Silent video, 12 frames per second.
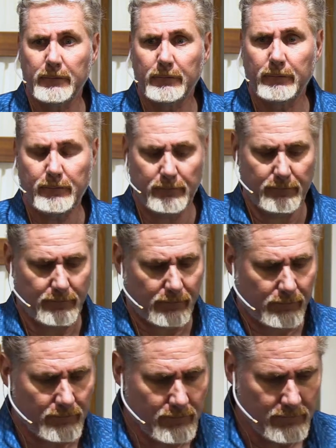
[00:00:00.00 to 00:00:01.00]

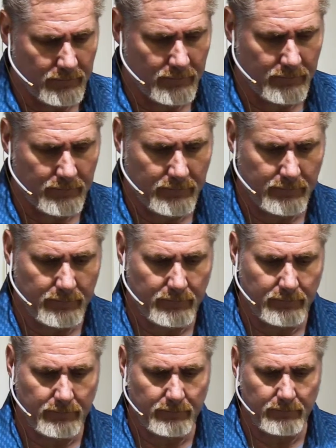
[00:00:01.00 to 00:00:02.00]

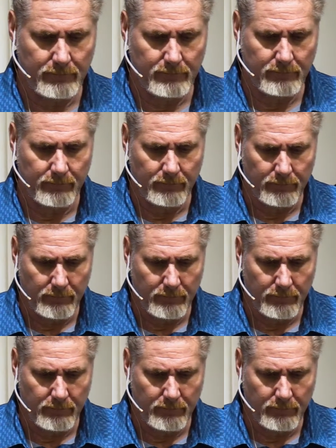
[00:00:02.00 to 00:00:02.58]
(no one is talking)